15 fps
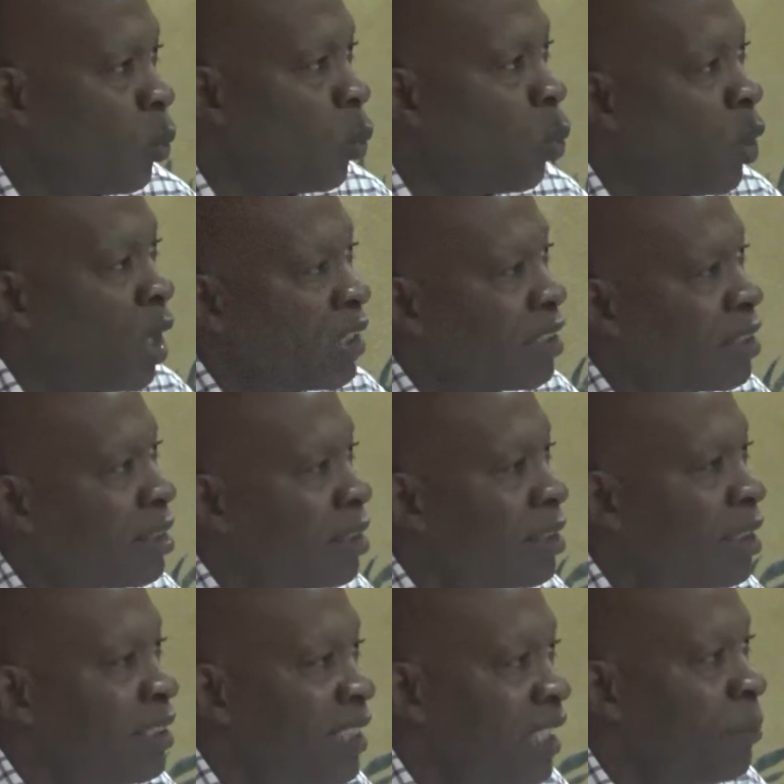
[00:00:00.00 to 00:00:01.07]
what the
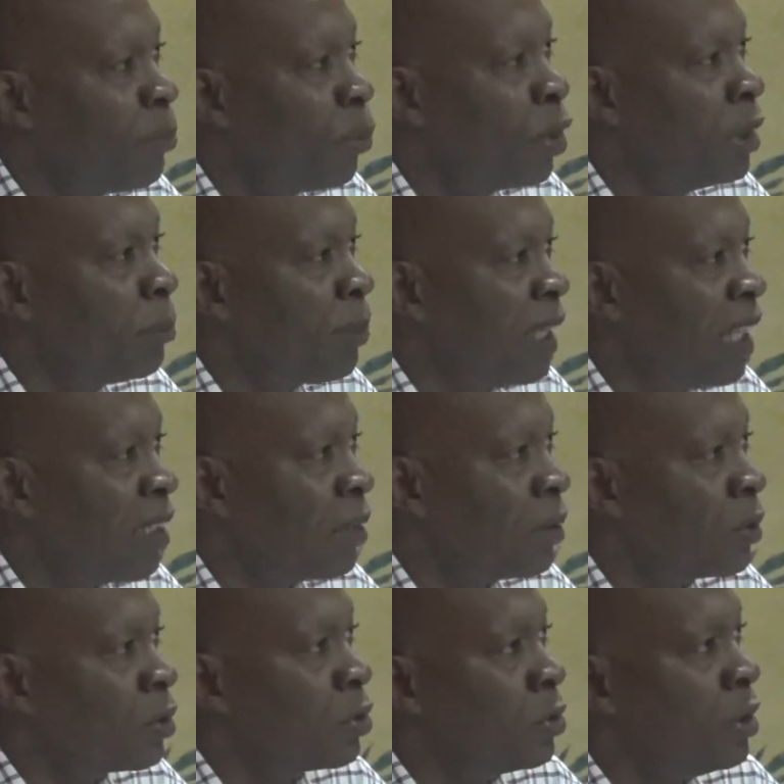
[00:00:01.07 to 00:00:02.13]
10-point plan
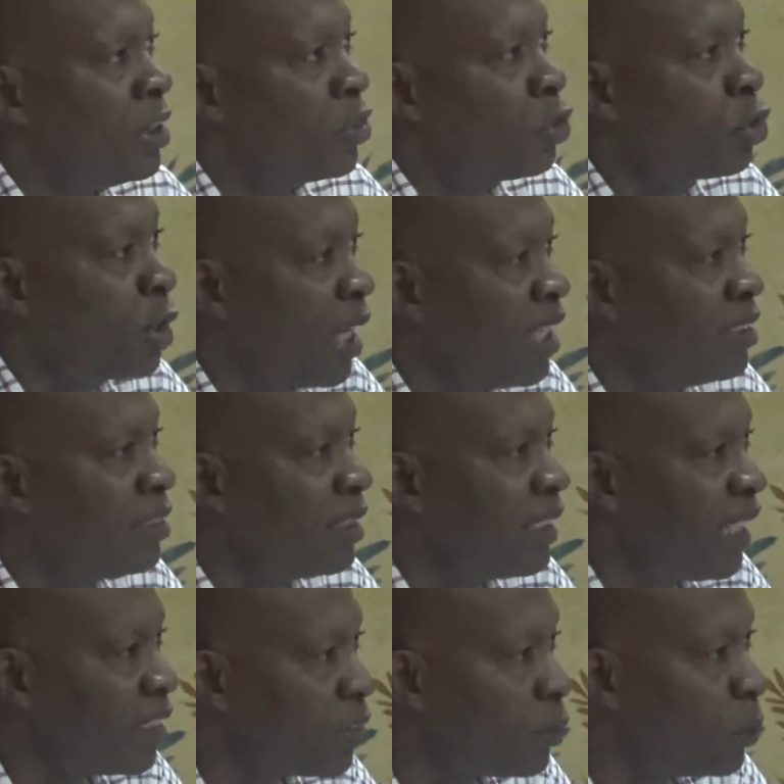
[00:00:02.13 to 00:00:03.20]
is trying to
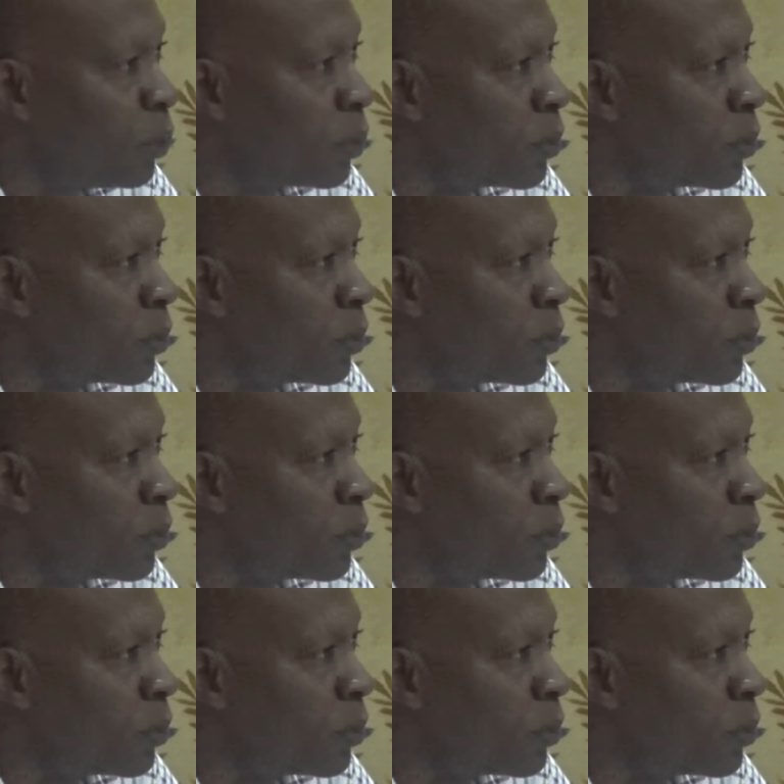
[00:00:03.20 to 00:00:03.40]
get to.